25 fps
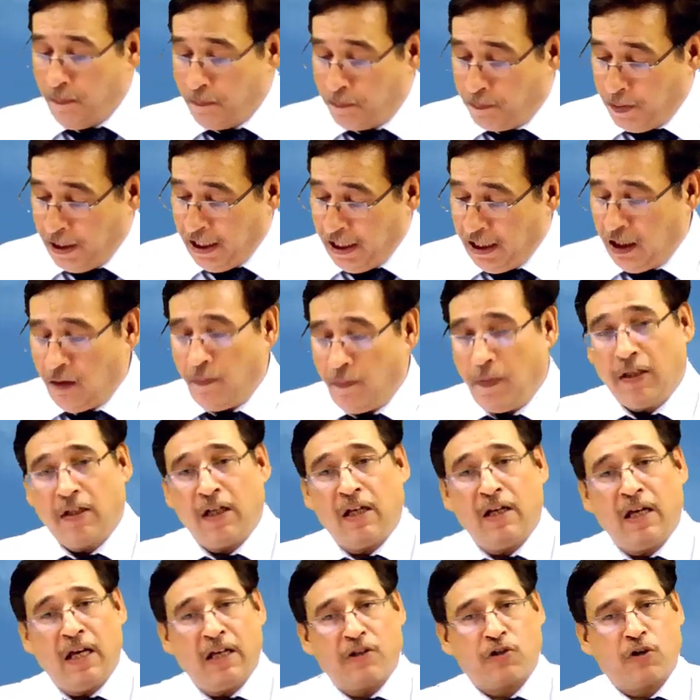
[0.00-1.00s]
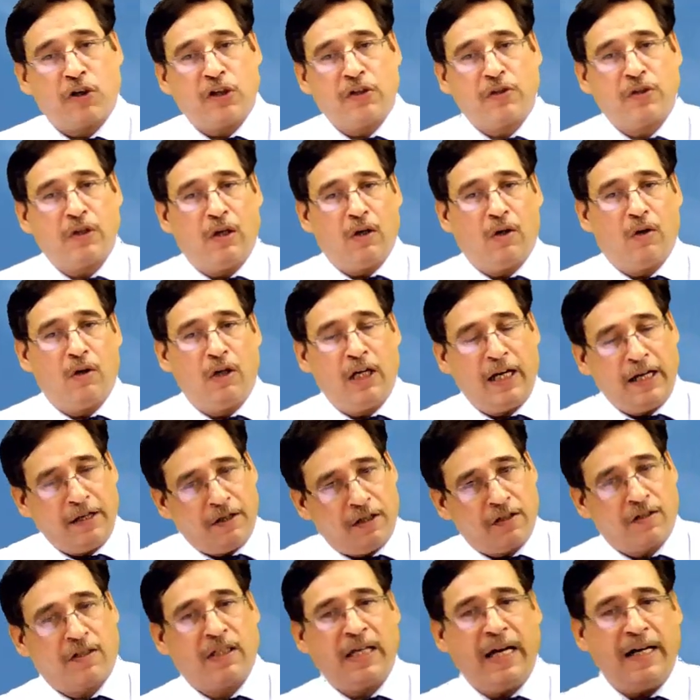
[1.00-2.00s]
P Limited has resolved and
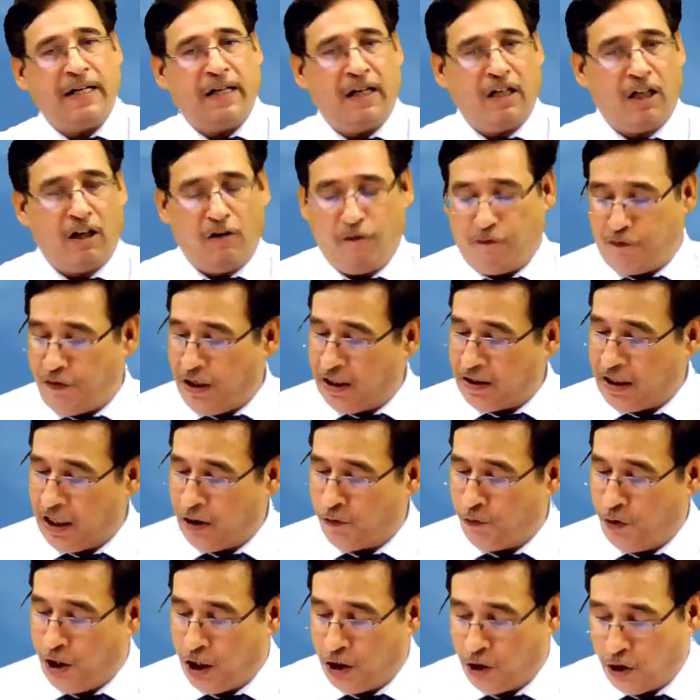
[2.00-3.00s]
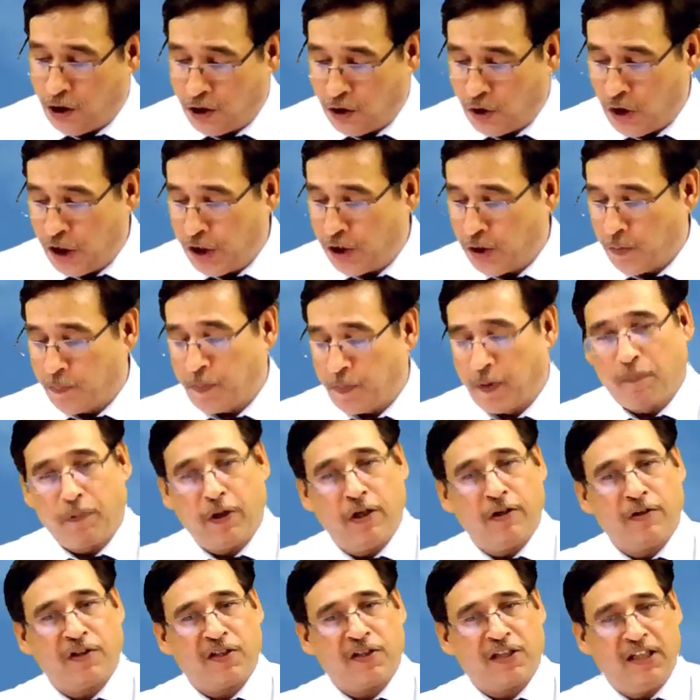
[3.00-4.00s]
decided, in fact, that we are not going to
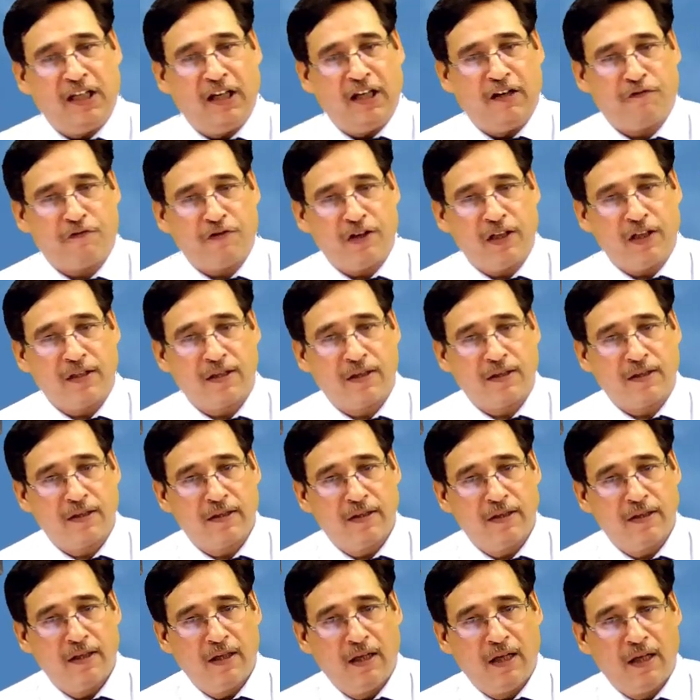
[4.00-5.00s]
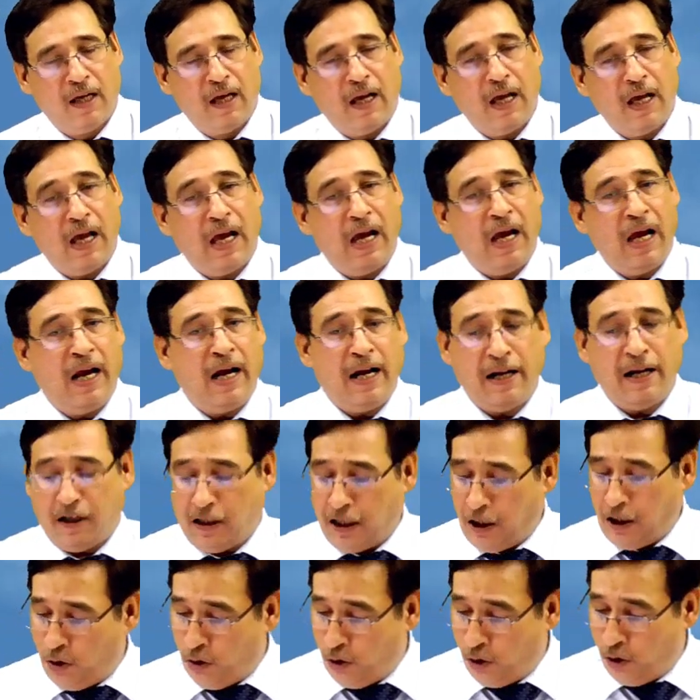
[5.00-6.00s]
prepare CFS. And
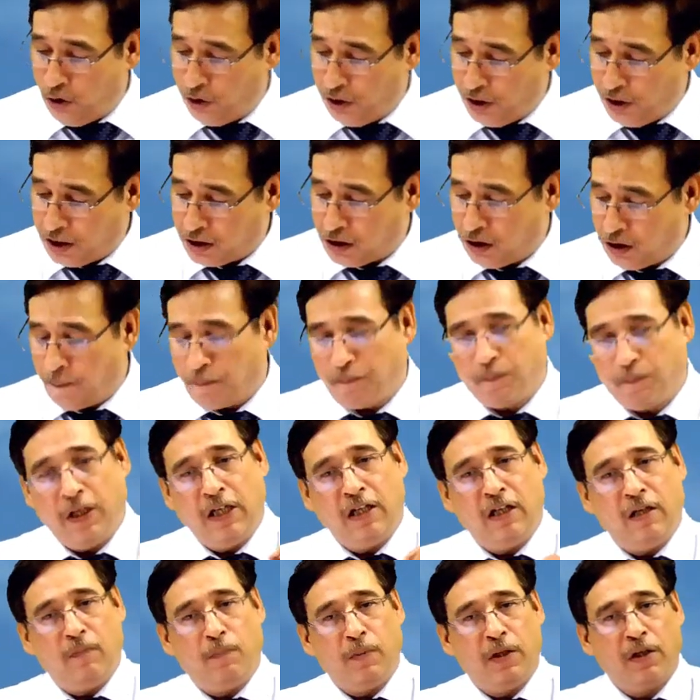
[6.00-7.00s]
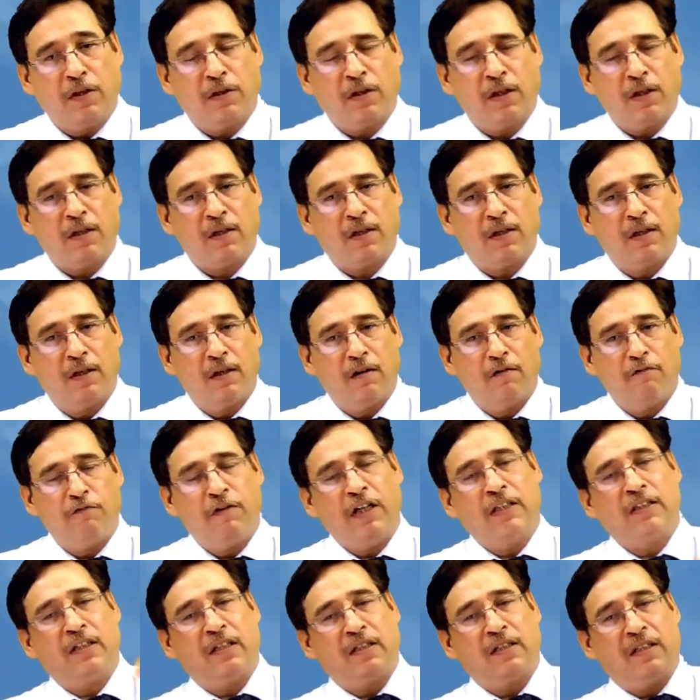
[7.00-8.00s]
the owners of P Limited,
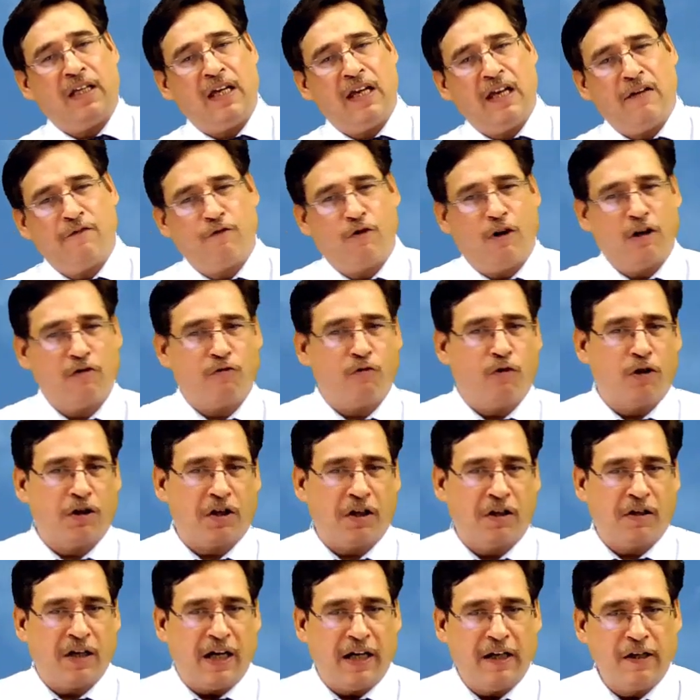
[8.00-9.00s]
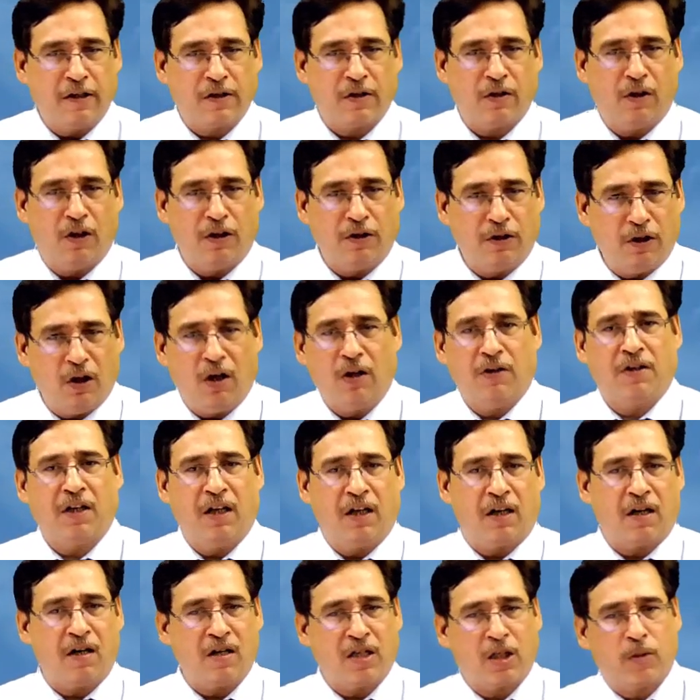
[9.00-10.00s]
whether they have got voting rights or not,
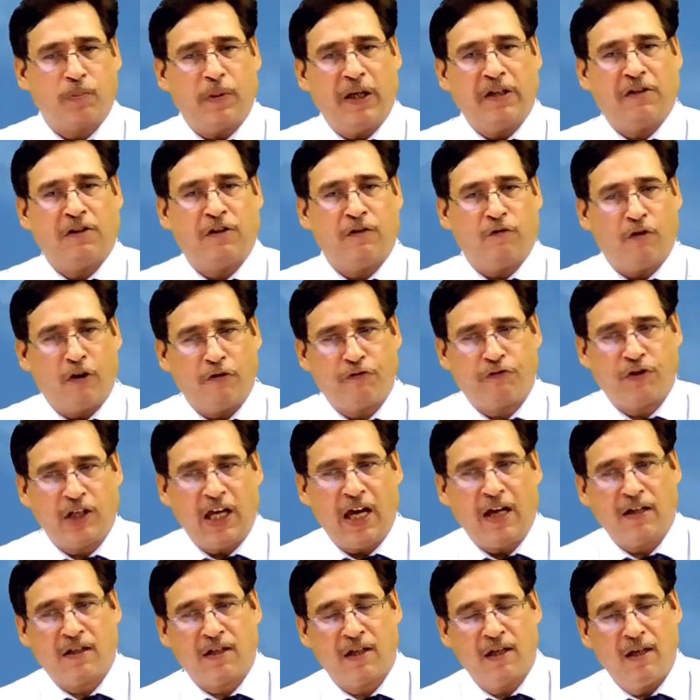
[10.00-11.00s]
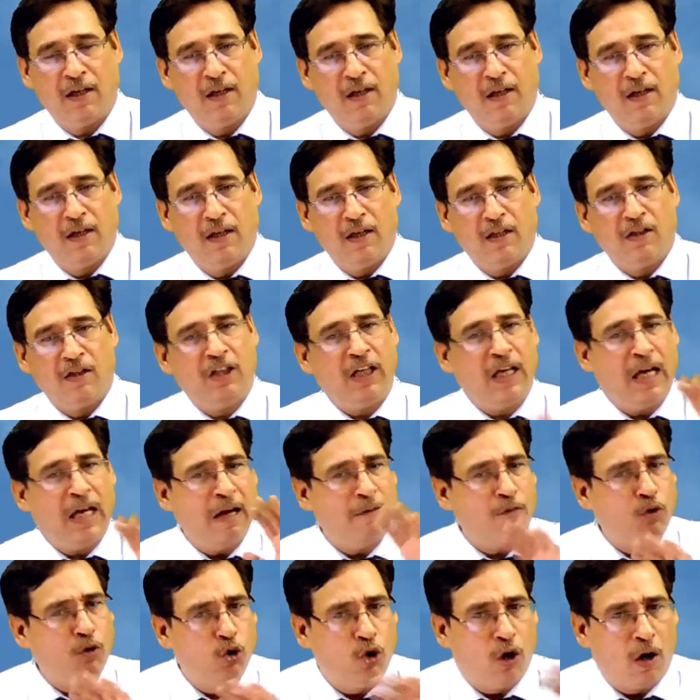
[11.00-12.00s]
irrespective of that, they
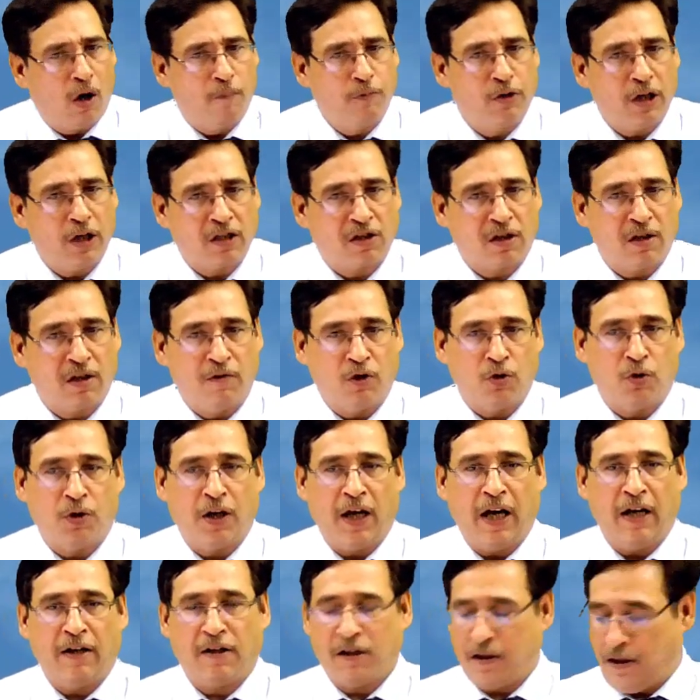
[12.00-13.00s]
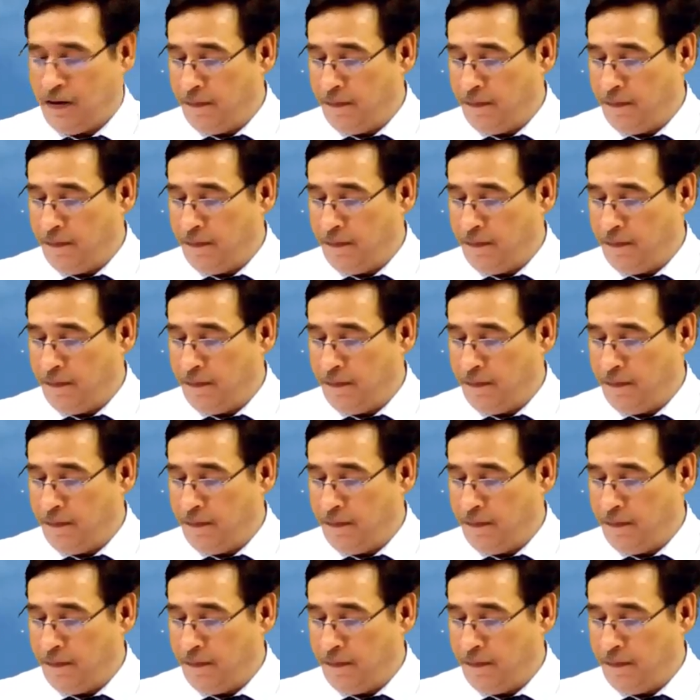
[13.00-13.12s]
have no objection to that.